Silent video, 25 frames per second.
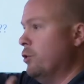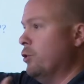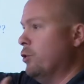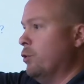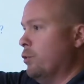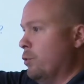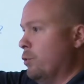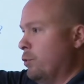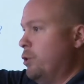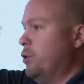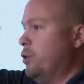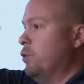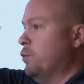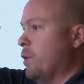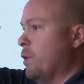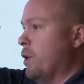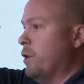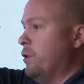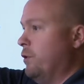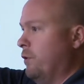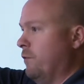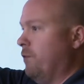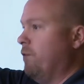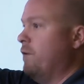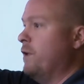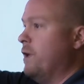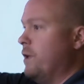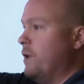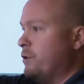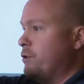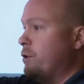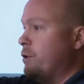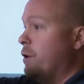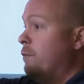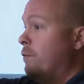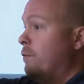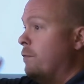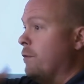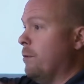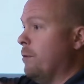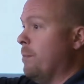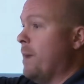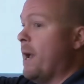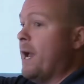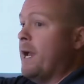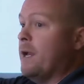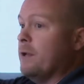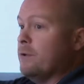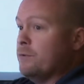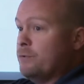QC managers in place
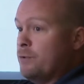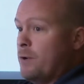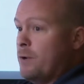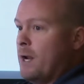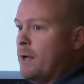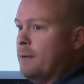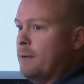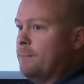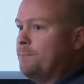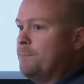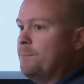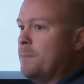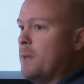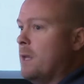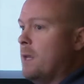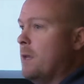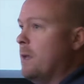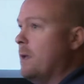specifically for this is how